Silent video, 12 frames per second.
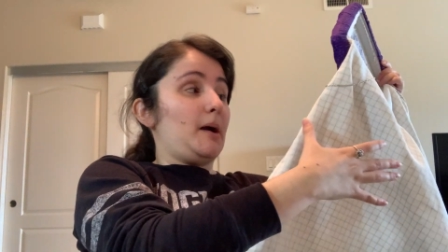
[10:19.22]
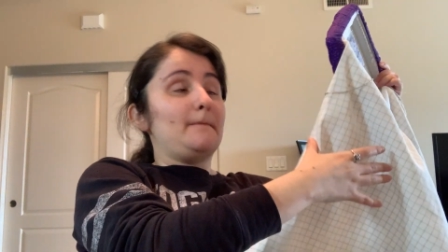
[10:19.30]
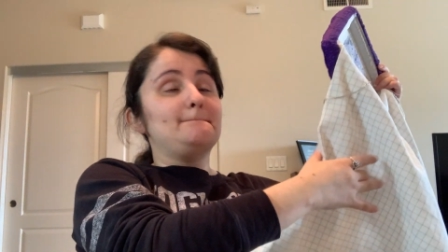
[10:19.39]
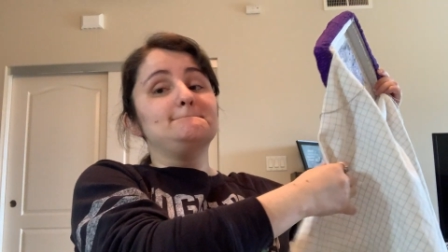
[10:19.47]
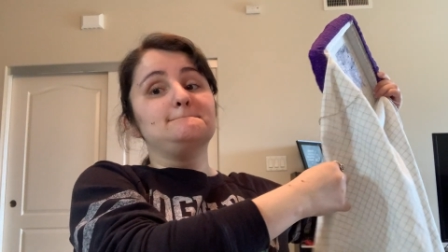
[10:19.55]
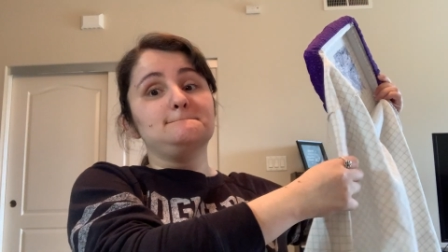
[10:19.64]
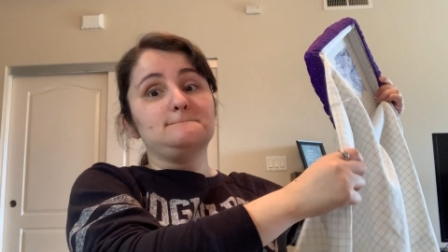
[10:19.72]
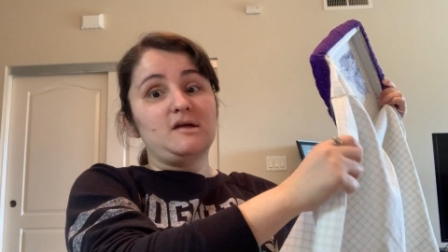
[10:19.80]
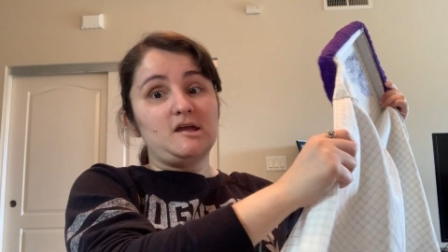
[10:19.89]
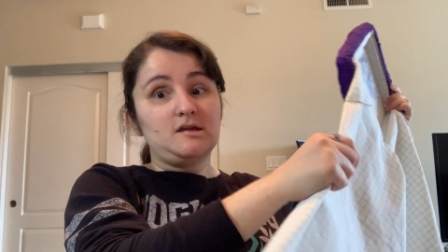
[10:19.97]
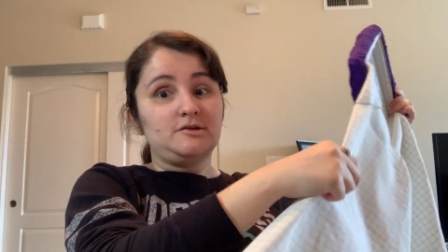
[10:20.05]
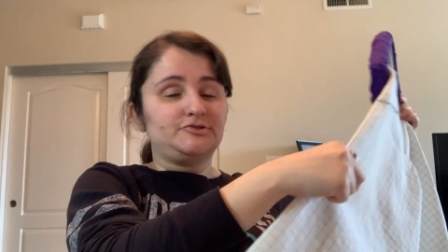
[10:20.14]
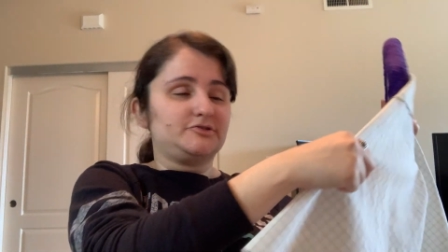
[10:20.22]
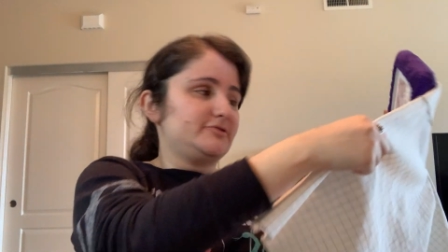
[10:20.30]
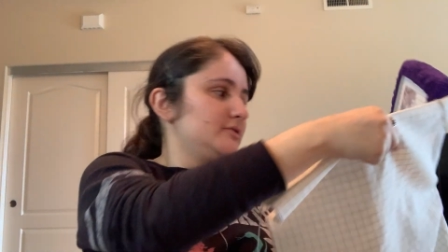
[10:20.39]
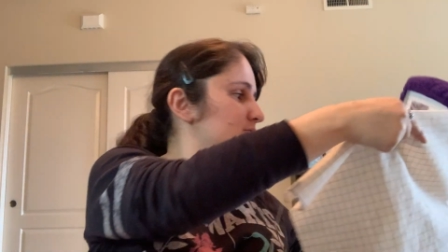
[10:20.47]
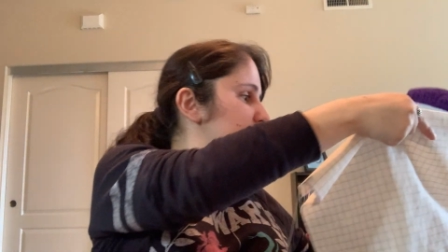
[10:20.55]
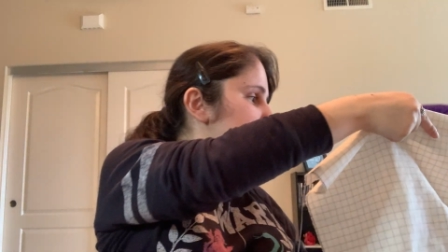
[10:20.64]
a major
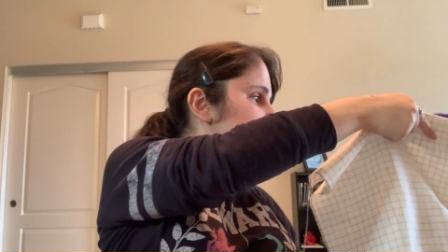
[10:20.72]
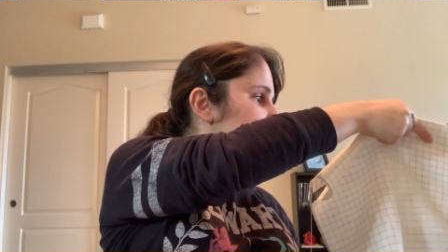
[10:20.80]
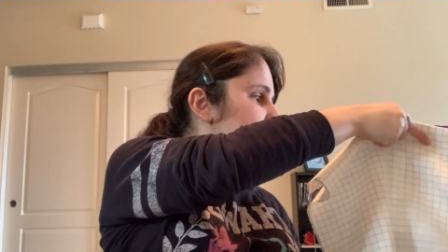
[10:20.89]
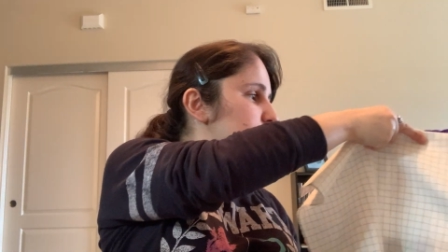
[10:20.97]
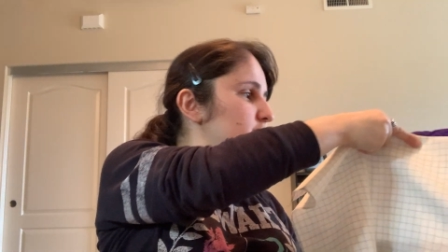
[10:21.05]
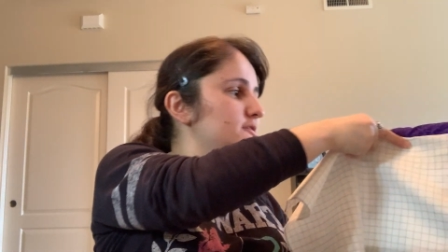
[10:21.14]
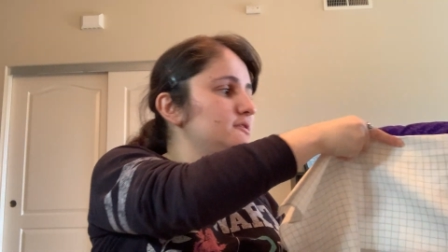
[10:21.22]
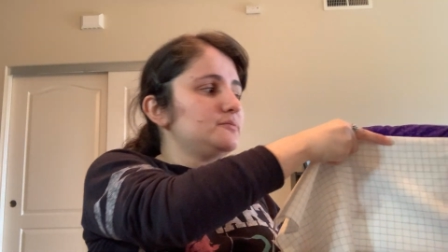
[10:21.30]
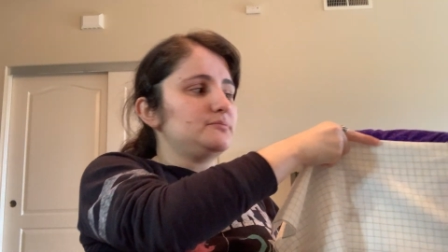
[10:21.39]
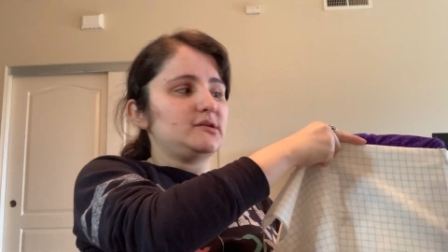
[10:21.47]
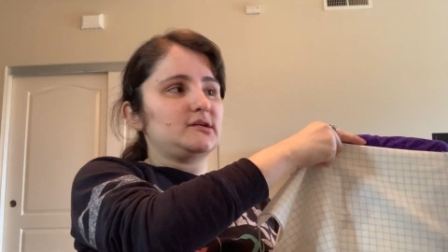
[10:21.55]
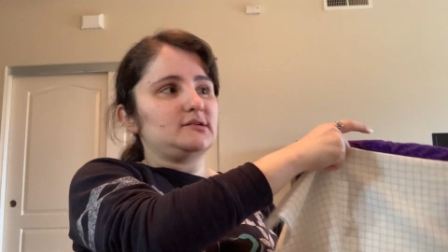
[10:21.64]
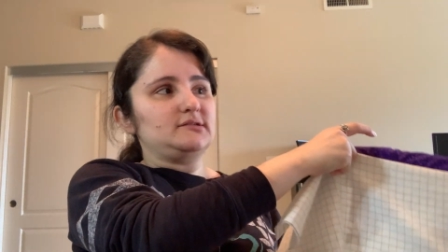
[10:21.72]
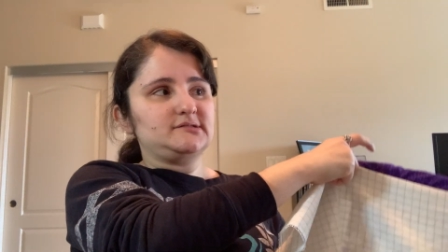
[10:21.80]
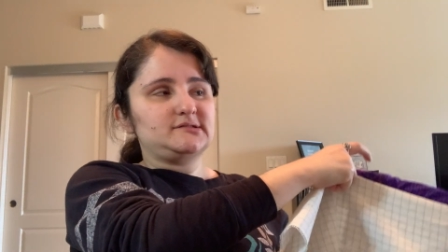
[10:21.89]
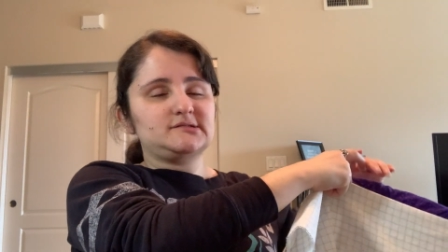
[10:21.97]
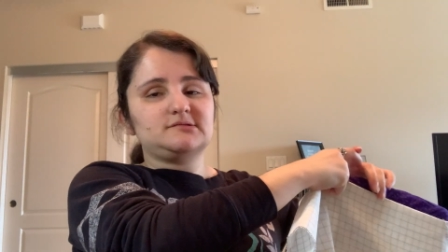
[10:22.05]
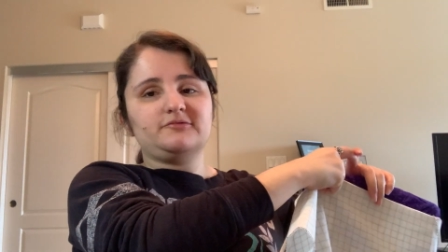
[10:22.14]
focus next month
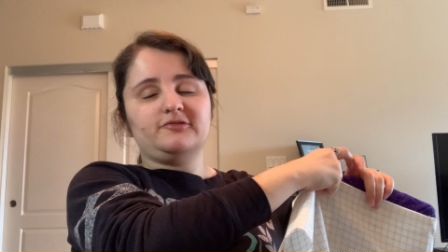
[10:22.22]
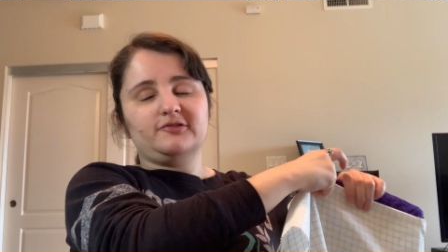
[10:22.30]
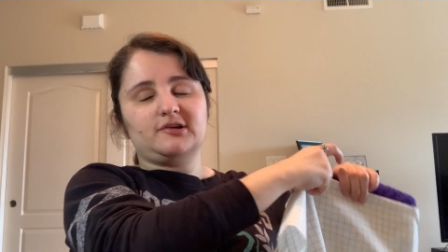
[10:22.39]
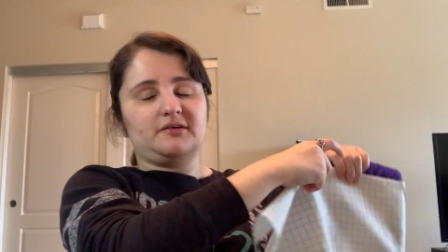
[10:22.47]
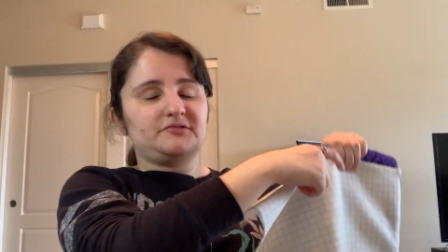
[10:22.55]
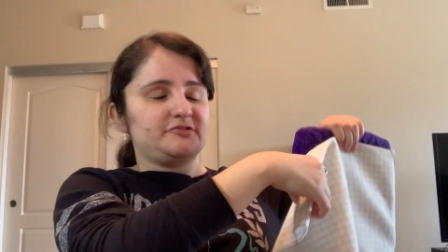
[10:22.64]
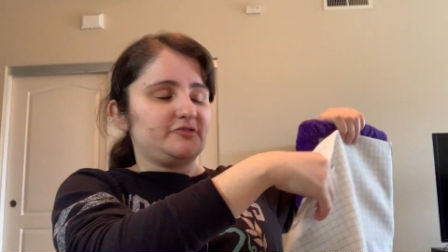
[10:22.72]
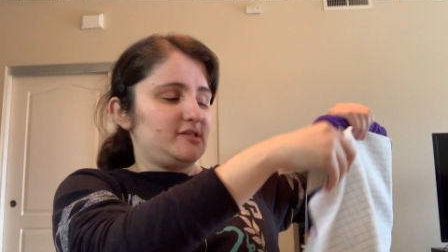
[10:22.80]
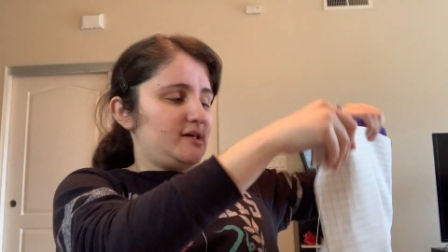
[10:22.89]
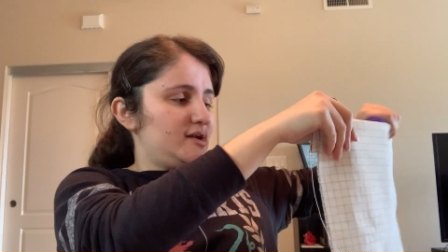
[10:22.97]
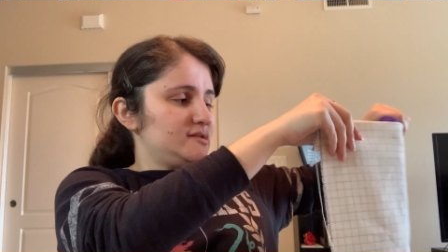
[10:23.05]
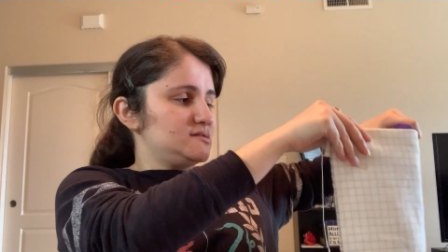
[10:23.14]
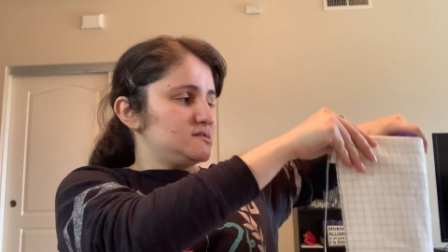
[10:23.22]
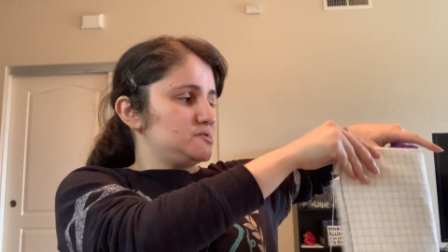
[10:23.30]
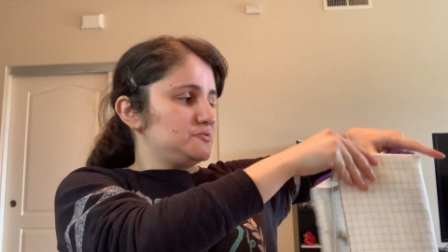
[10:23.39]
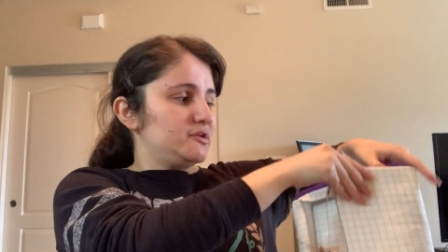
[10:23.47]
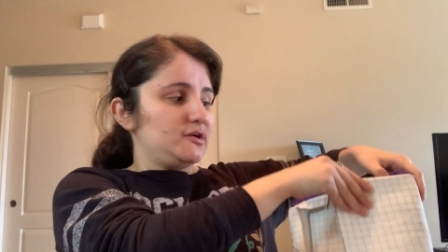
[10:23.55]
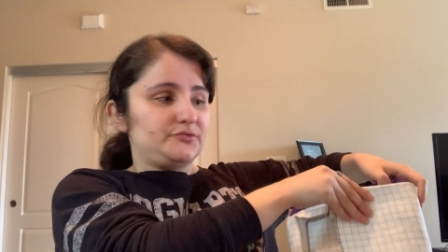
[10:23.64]
because Full Coverage Fanatics is
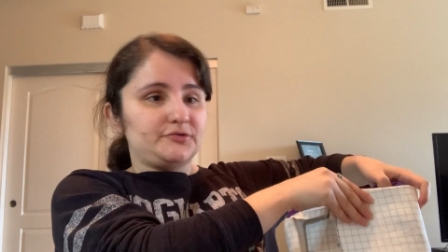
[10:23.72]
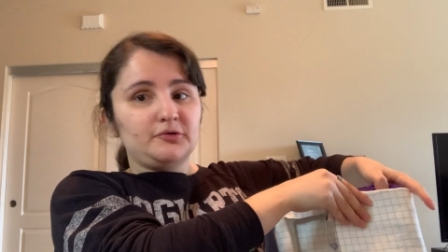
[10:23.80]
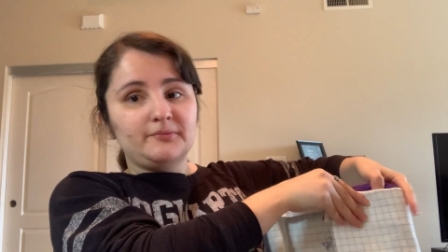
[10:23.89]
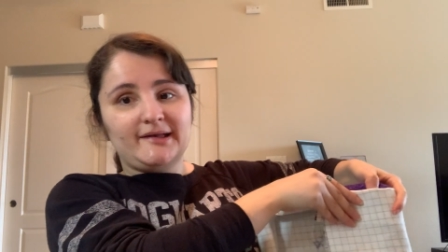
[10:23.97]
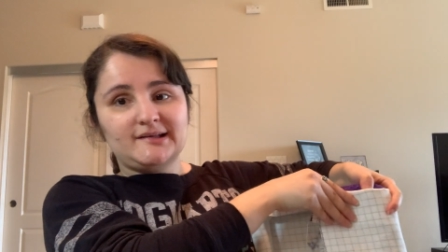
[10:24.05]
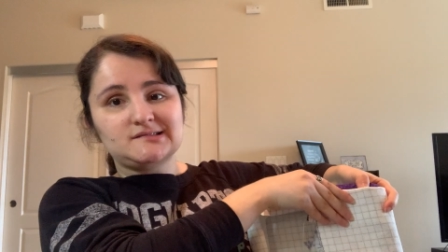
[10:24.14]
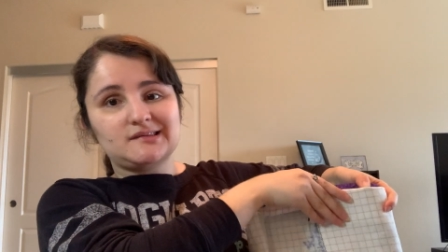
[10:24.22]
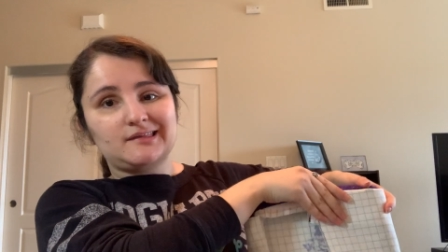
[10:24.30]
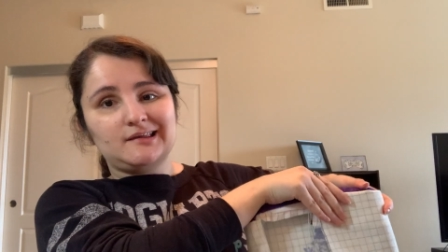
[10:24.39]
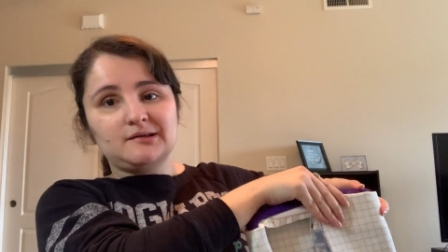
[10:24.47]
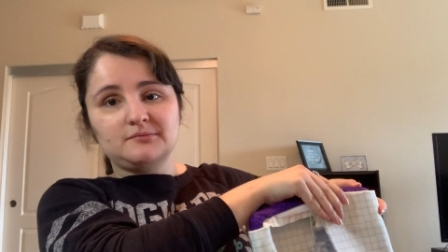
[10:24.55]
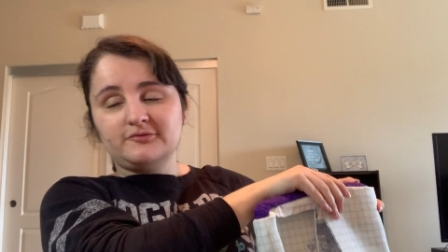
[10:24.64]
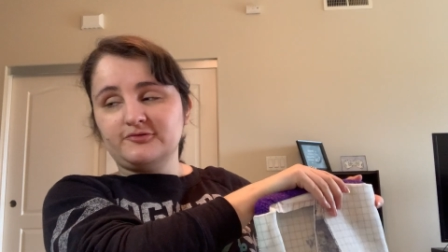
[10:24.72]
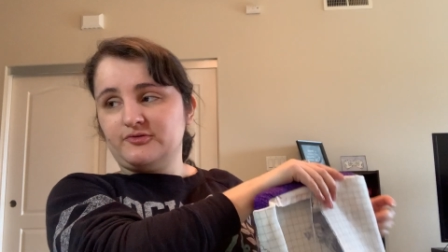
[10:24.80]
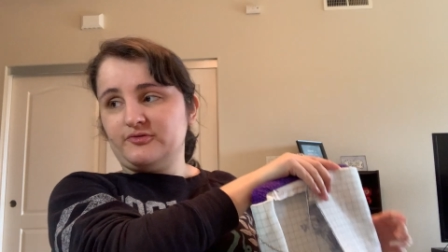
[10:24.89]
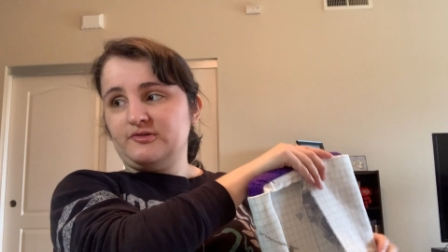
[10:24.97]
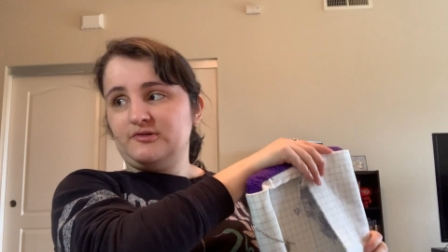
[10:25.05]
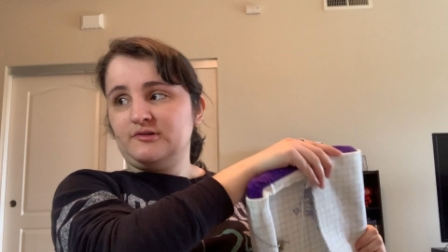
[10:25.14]
doing a romance theme for
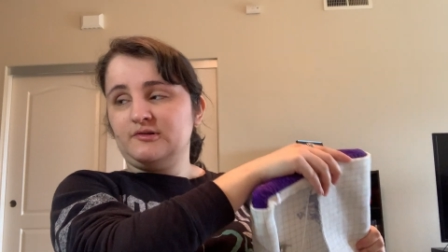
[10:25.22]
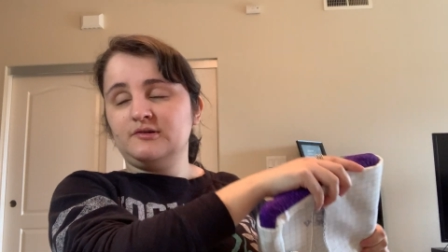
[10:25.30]
their